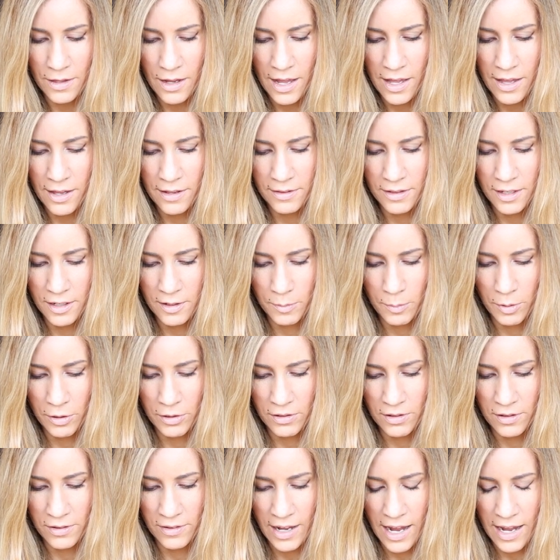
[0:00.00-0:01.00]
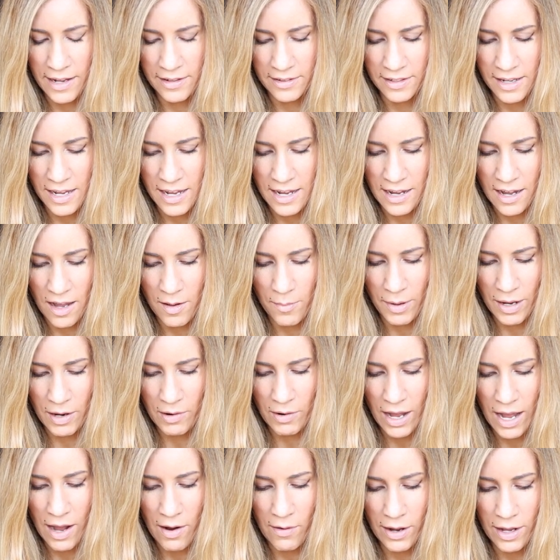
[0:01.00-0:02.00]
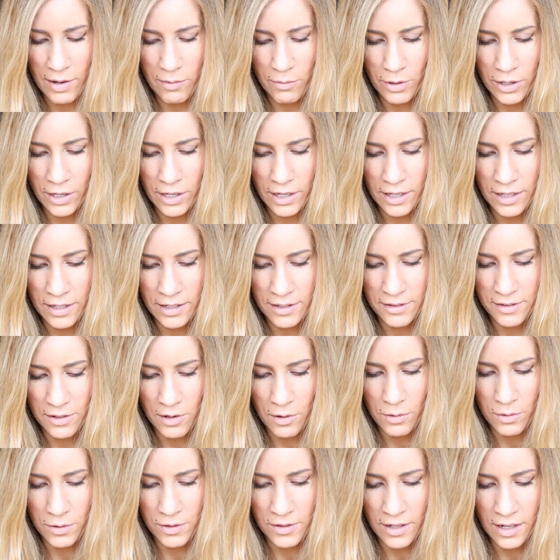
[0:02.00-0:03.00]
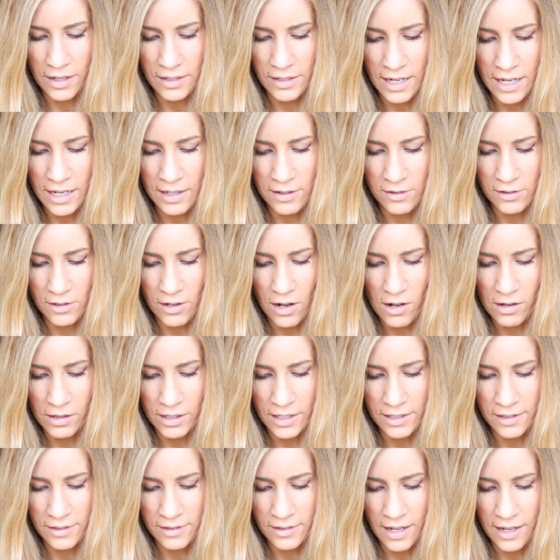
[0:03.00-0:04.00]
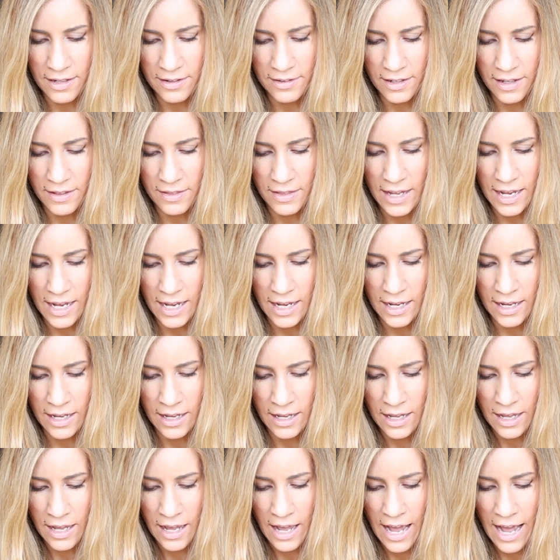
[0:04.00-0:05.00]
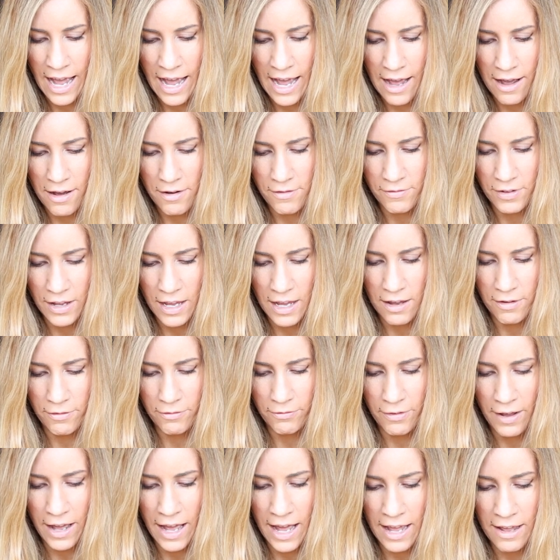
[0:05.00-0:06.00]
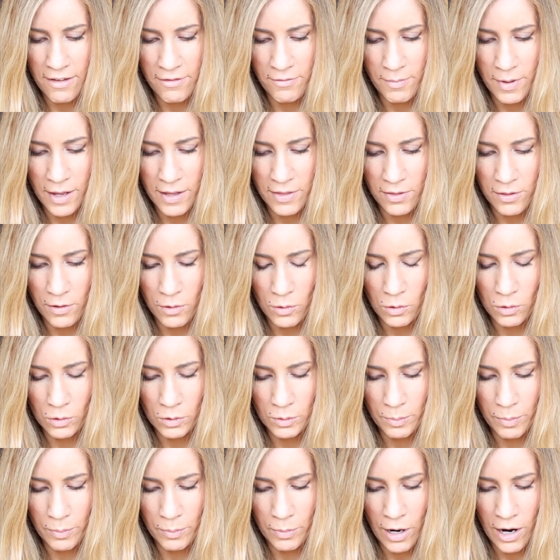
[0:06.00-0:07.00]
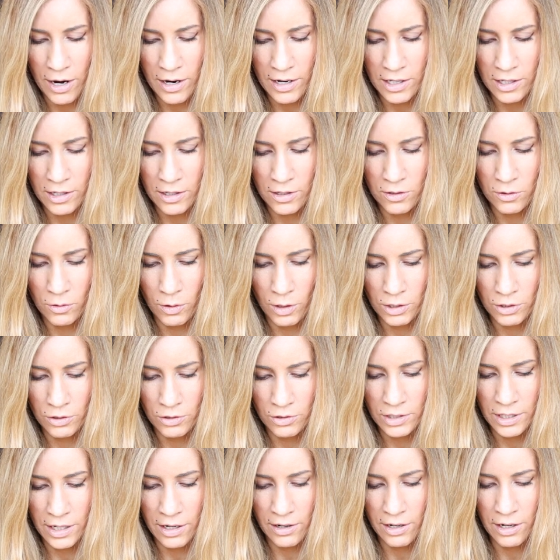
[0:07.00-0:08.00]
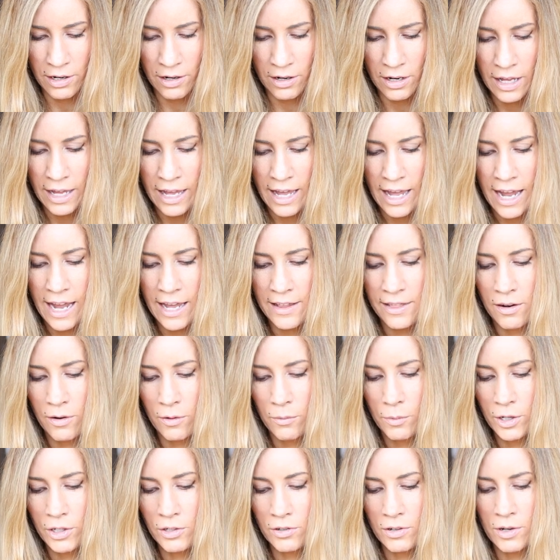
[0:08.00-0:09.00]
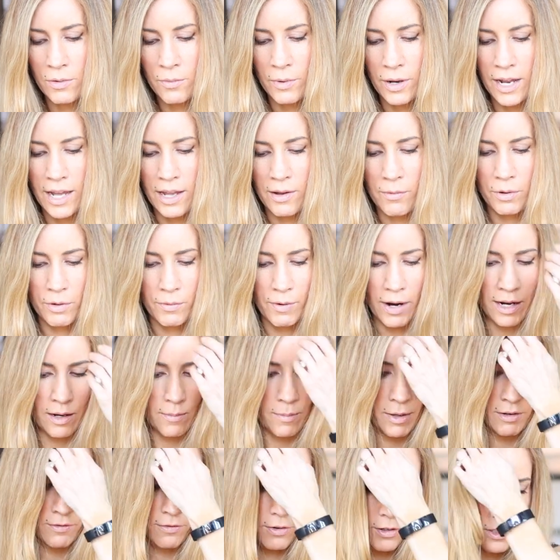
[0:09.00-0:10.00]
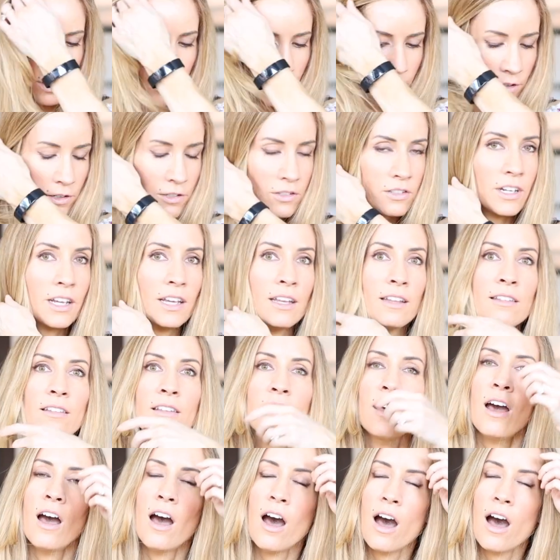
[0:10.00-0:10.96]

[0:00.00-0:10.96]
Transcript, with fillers: and this person's asking about how I would, so Sunday's Solace says that they have a five-month-old party Yorkshire Terrier, and they were wondering what I would recommend for tear stains.